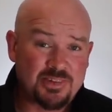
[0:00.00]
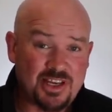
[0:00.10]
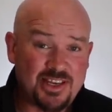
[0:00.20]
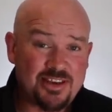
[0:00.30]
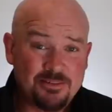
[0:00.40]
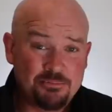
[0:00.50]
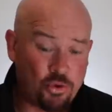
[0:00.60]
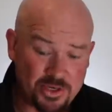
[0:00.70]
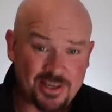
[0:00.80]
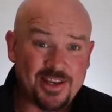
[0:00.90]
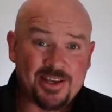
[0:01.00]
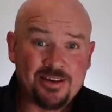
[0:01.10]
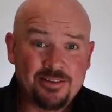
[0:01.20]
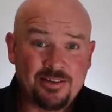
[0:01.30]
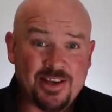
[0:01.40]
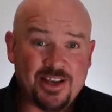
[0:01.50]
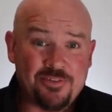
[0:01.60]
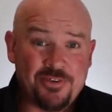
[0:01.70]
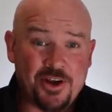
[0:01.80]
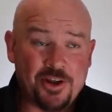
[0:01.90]
click, point and click and get a
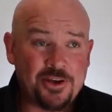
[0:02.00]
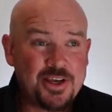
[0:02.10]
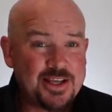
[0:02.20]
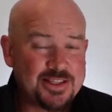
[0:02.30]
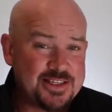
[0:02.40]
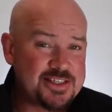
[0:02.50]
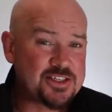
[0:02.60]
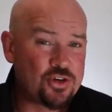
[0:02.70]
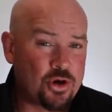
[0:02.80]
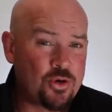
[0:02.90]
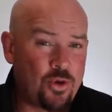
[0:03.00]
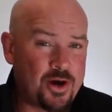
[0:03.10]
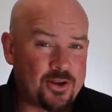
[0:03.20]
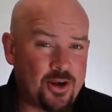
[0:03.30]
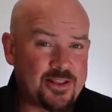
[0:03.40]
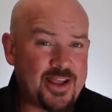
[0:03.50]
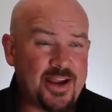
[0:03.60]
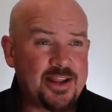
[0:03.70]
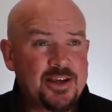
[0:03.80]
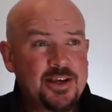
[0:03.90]
photo. This is not quite like
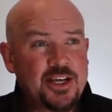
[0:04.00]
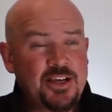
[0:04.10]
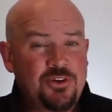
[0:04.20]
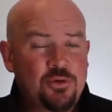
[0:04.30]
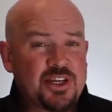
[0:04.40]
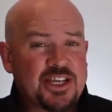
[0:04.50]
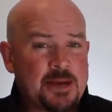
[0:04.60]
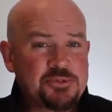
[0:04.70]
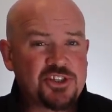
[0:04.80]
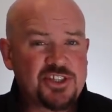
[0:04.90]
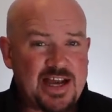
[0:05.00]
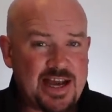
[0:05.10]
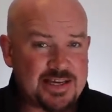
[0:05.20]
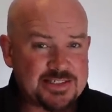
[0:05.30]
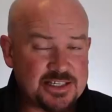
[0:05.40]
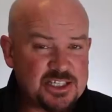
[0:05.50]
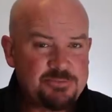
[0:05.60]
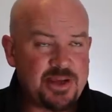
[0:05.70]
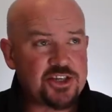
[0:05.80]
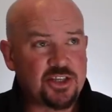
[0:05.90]
that. If you want to capture stars,
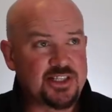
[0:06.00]
especially